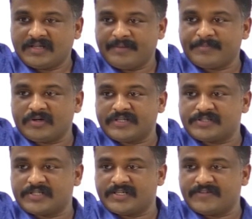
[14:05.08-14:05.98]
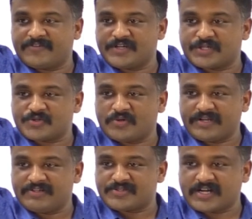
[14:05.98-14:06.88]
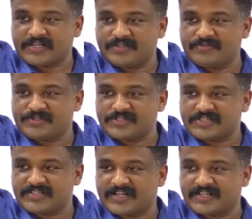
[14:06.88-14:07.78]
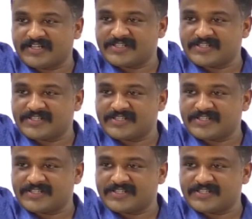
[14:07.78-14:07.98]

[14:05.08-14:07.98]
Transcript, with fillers: I am not getting any fish, so I will start individual satyagraha.